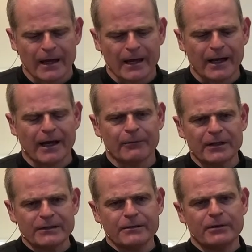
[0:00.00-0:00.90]

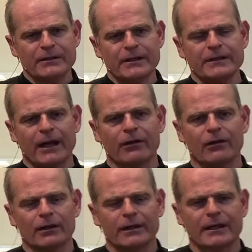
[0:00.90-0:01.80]
And we did that
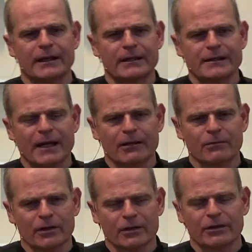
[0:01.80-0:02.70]
all in that
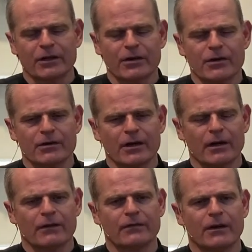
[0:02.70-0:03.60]
second one, on the current
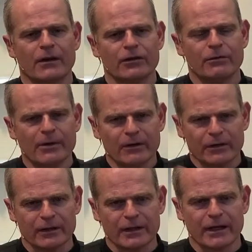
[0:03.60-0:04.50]
of
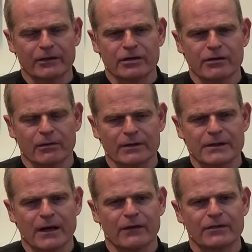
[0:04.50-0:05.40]
humility, getting to know
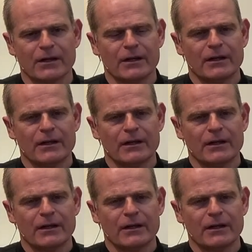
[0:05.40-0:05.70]
ourselves.